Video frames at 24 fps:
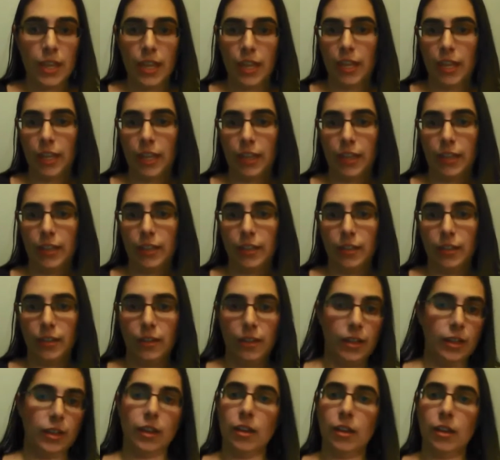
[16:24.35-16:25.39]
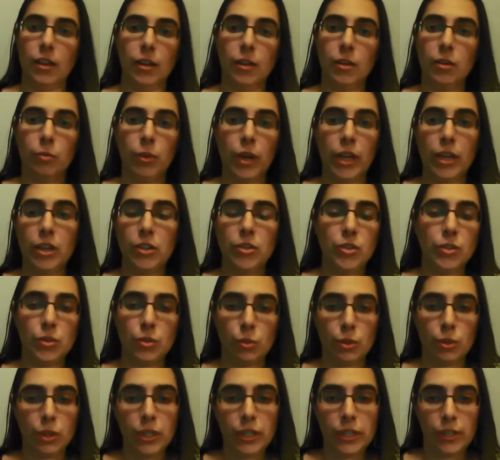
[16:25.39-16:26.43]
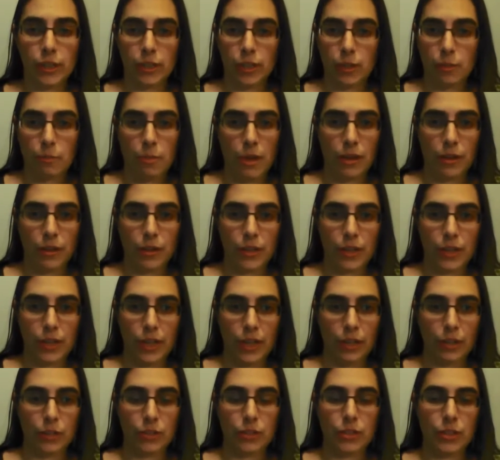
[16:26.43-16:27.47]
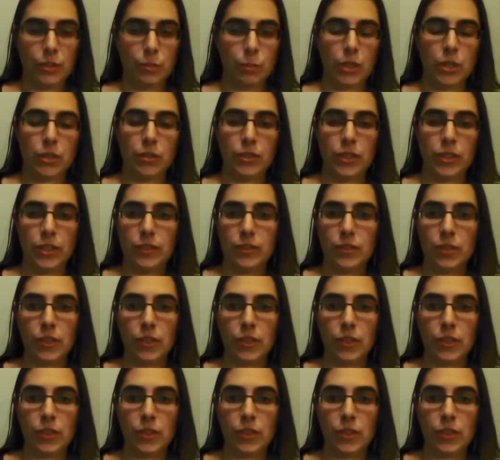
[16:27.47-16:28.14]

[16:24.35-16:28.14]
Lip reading: and write a tutorial about how you did what you did.